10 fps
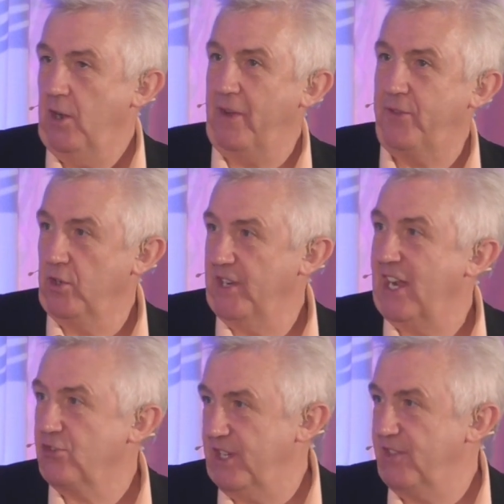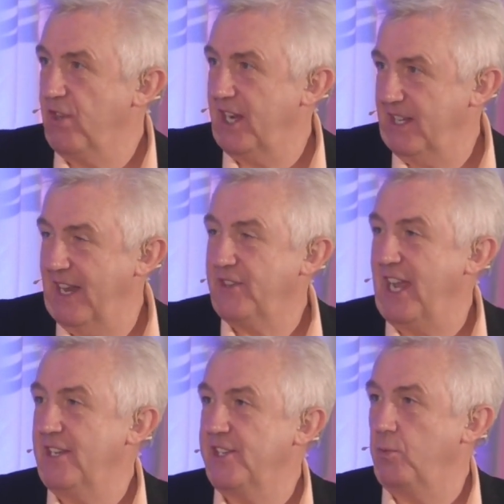if you're naturally right and
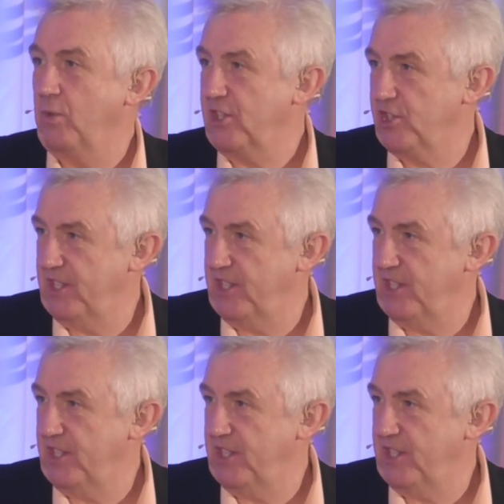left-handed and which